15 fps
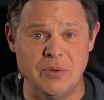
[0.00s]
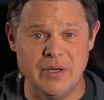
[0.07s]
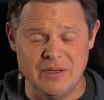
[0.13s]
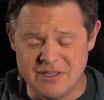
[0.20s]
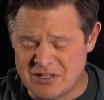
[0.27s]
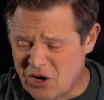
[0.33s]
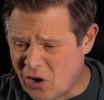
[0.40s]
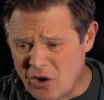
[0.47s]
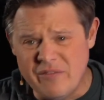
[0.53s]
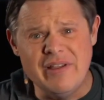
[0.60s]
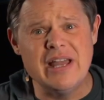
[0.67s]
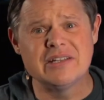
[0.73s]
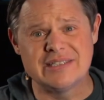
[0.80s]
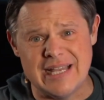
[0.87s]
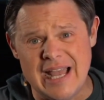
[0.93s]
And carve
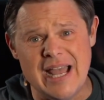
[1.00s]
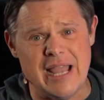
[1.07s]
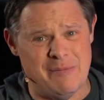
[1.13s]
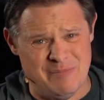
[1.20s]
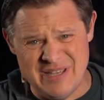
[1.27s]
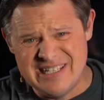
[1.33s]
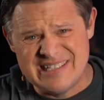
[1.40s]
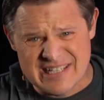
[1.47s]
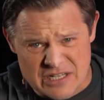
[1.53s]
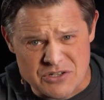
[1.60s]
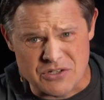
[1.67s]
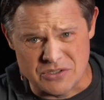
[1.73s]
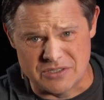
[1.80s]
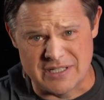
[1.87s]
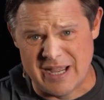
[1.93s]
out time,
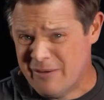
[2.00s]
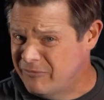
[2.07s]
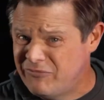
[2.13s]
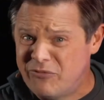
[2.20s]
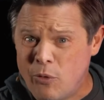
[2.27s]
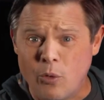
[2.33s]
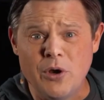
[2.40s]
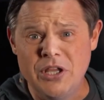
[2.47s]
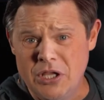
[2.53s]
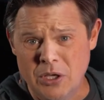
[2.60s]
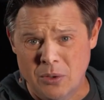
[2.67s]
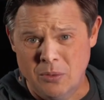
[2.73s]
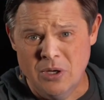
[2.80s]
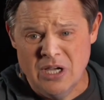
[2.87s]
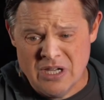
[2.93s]
intentional time, for
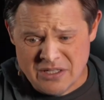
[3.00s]
you